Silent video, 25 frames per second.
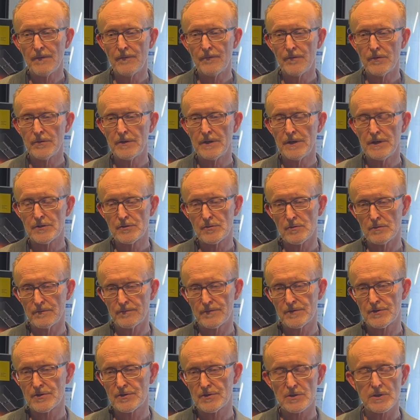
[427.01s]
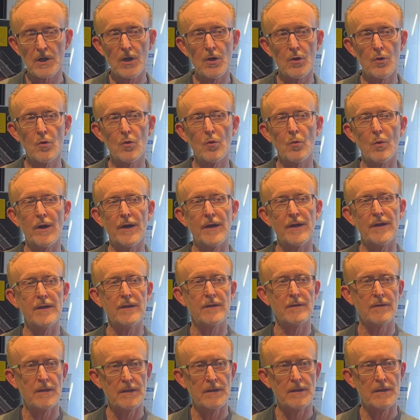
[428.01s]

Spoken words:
a very sort of slow way and